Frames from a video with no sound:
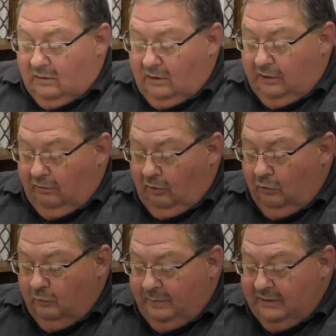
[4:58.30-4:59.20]
Under
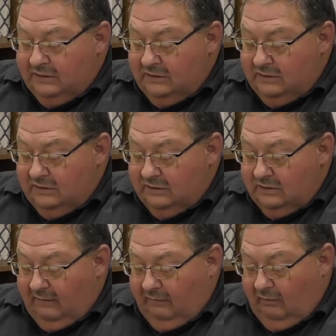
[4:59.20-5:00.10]
old business,
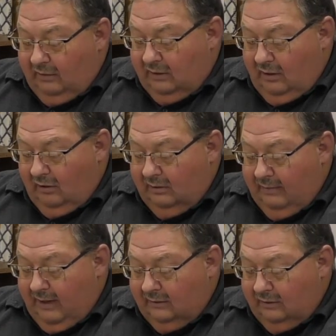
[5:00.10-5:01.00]
I've already talked
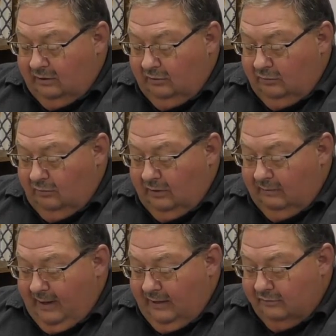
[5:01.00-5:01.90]
about the 220
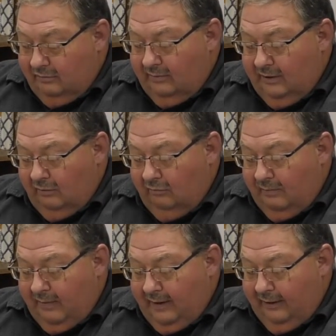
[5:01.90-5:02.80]
master meter
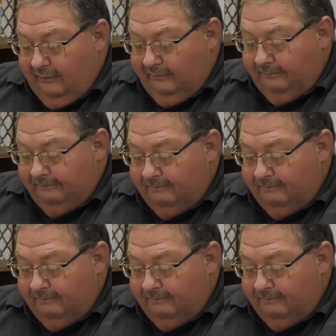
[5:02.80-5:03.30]
repair.